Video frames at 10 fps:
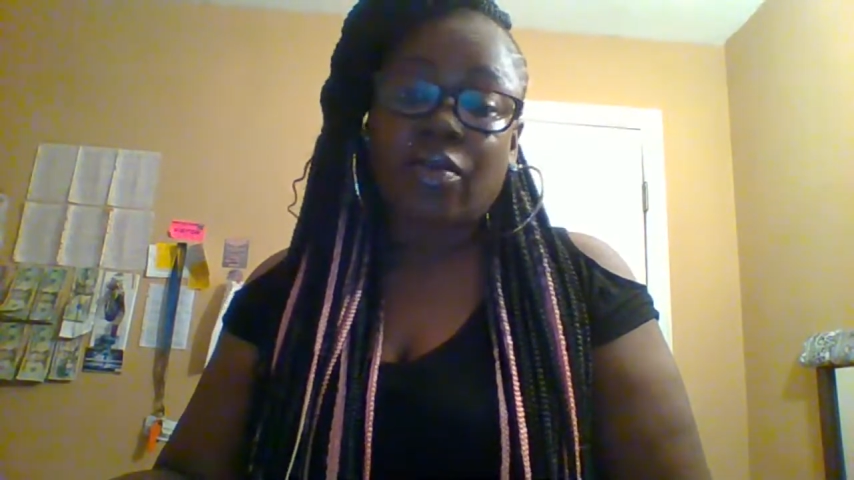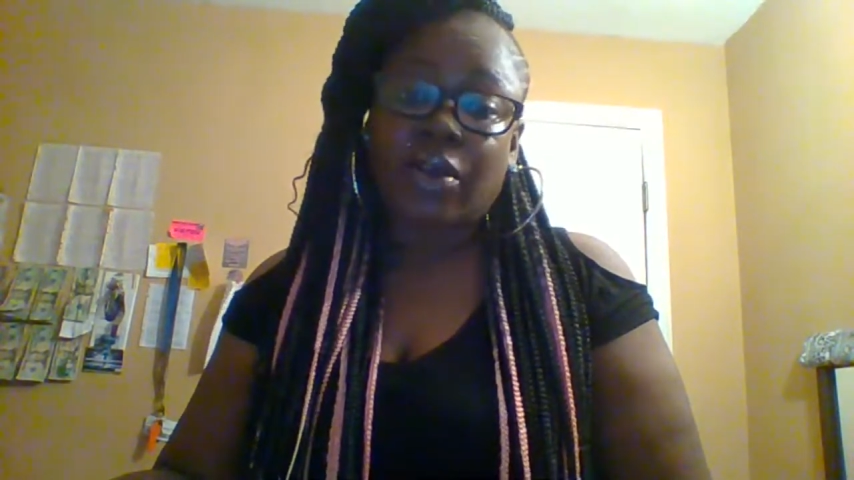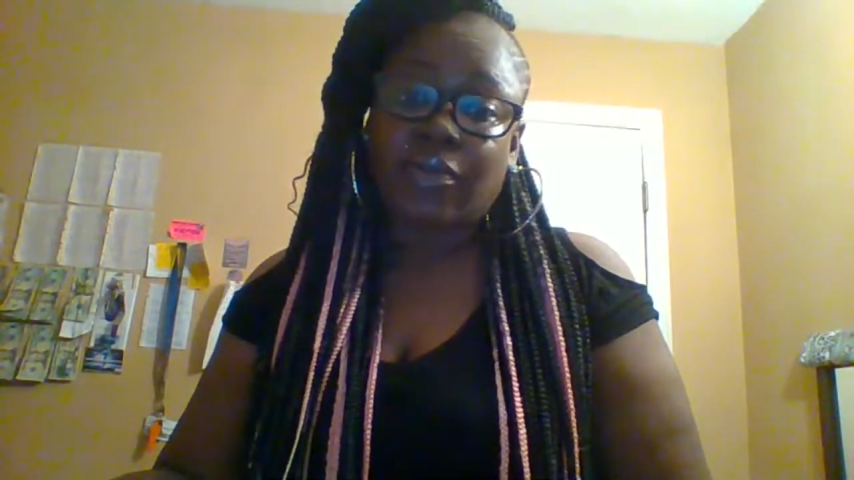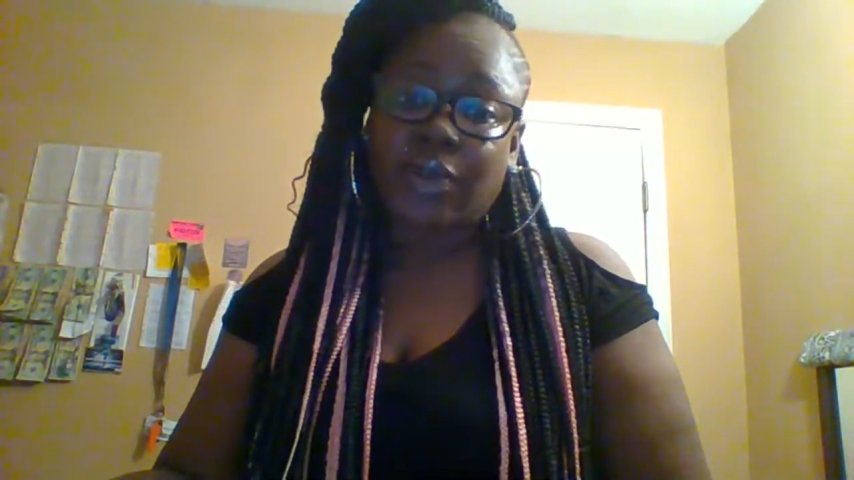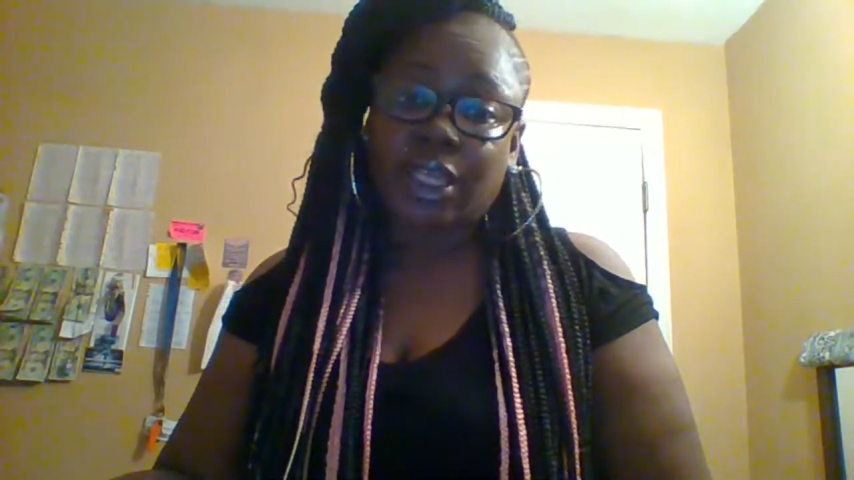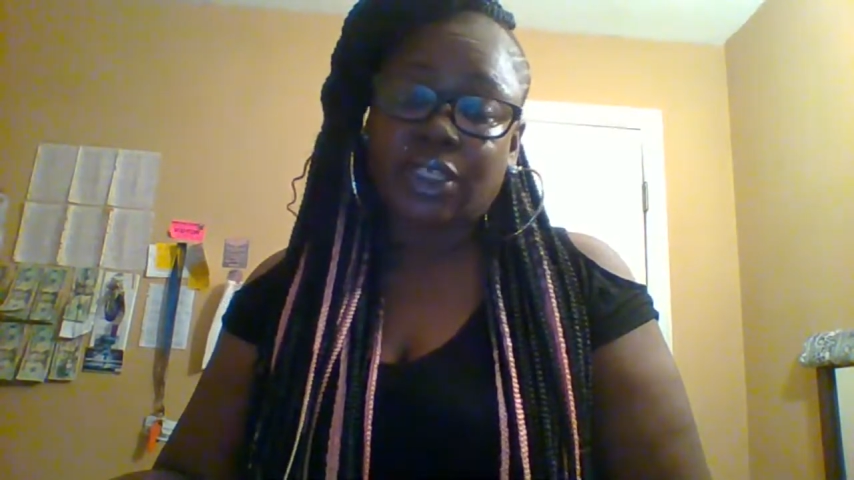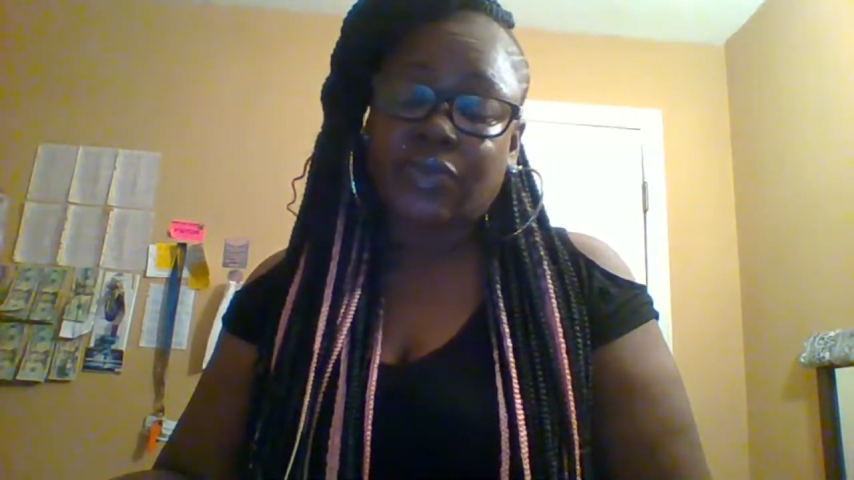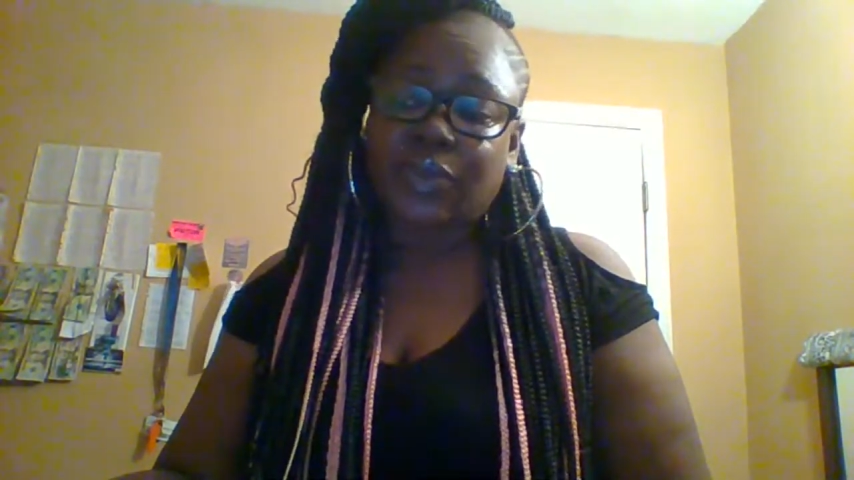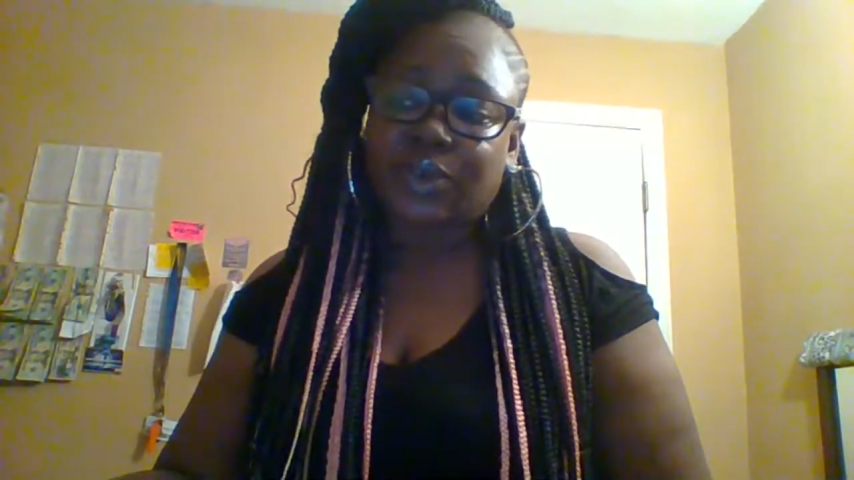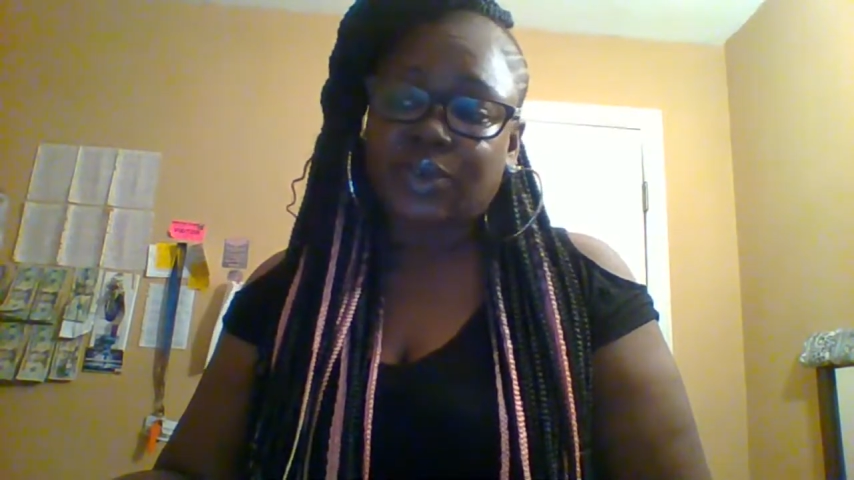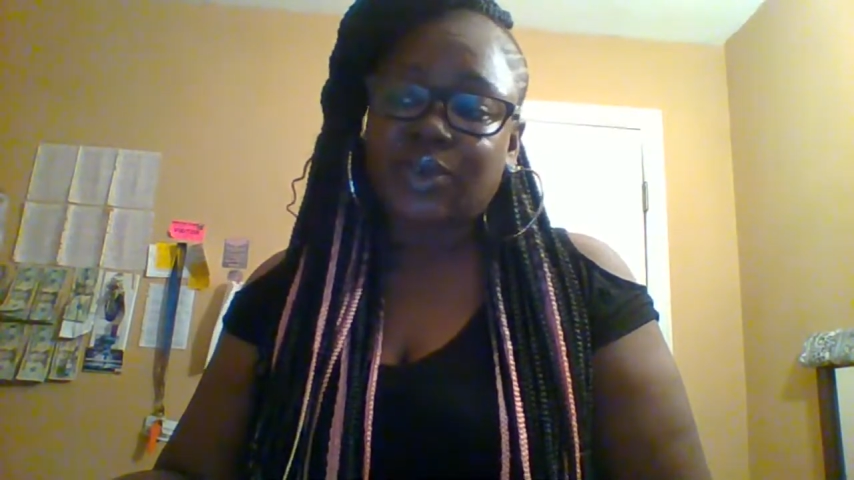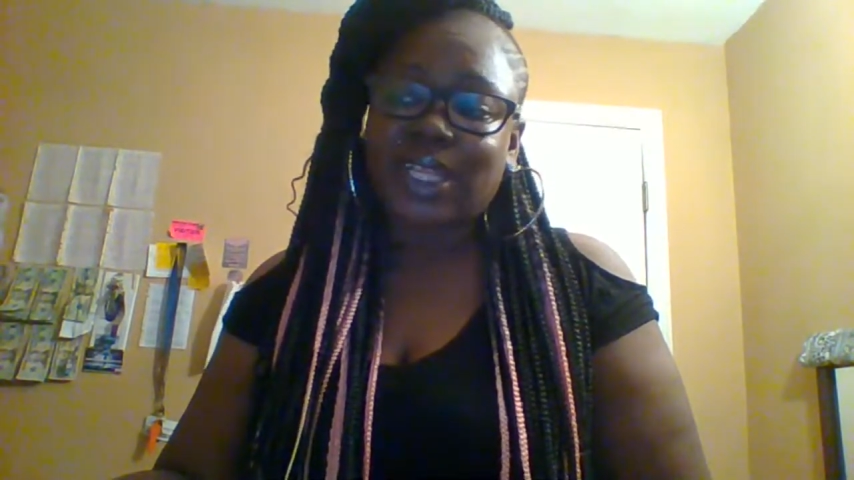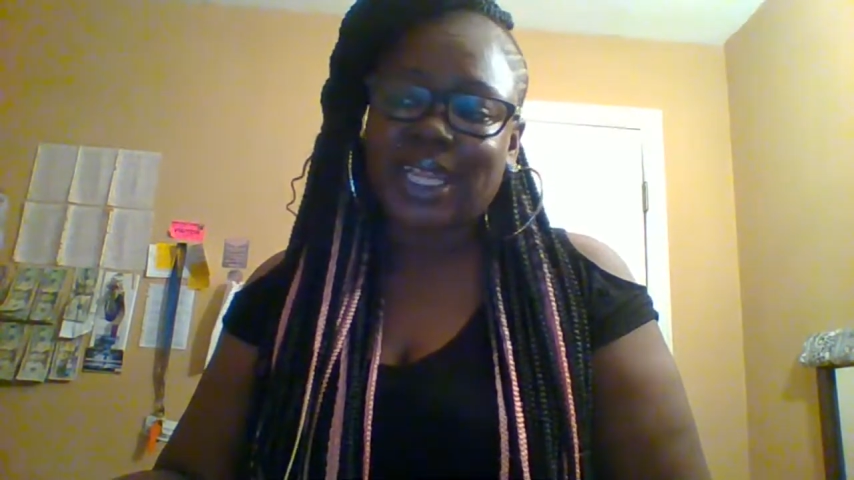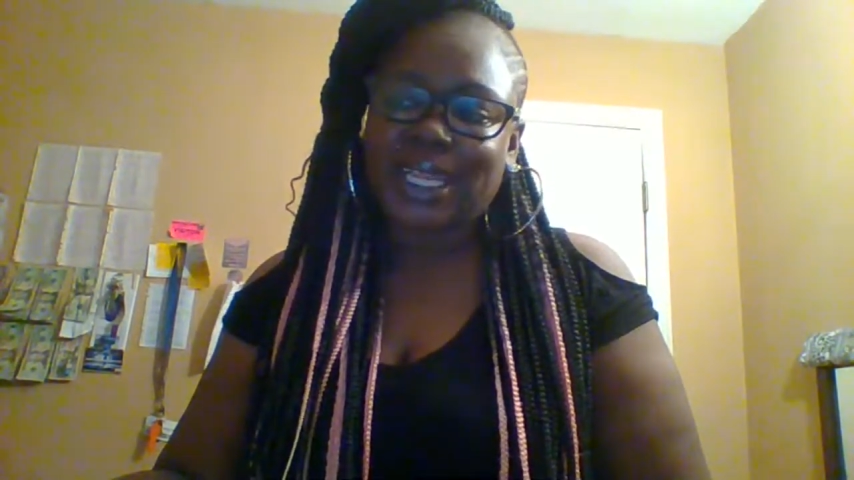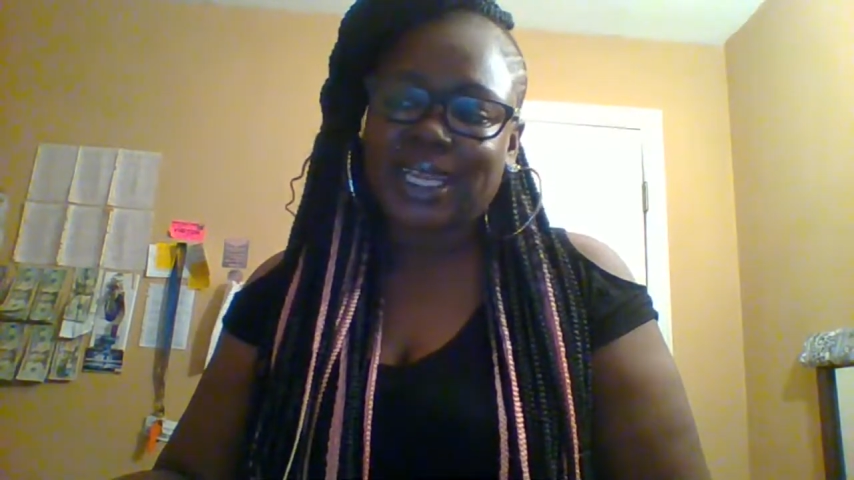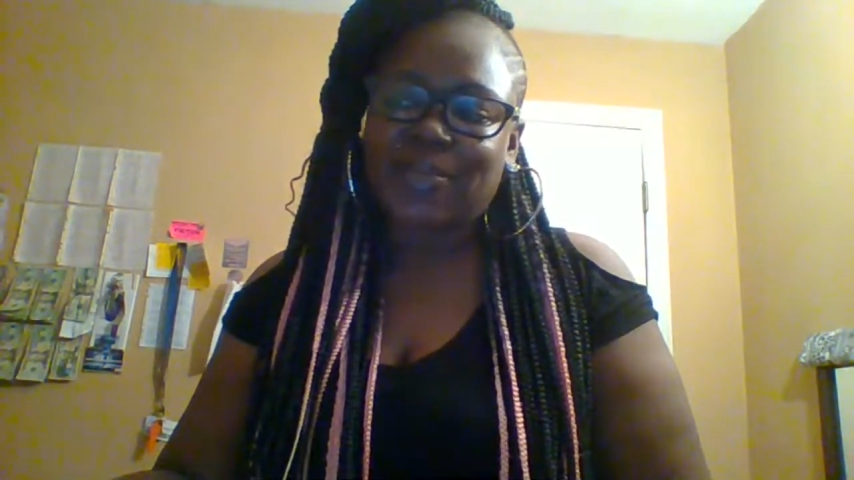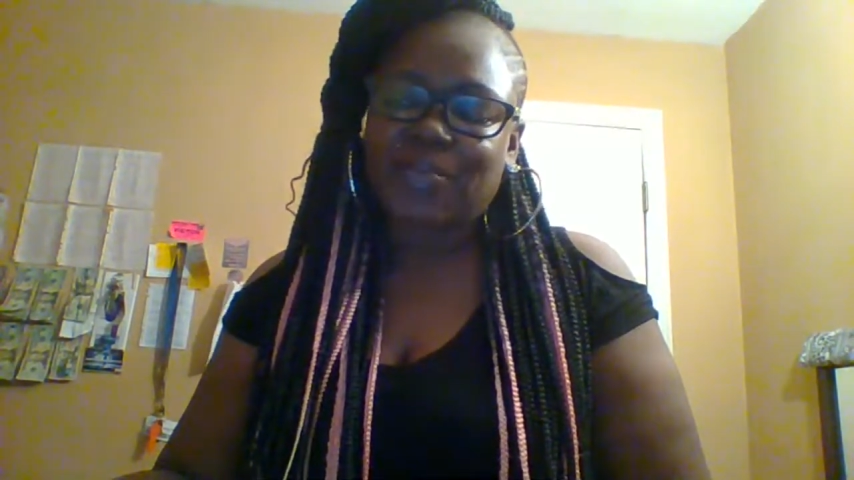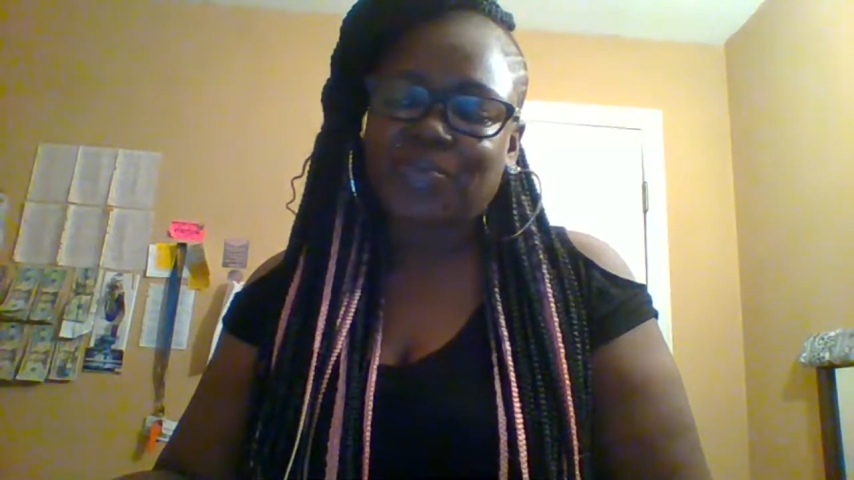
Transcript: revengefully.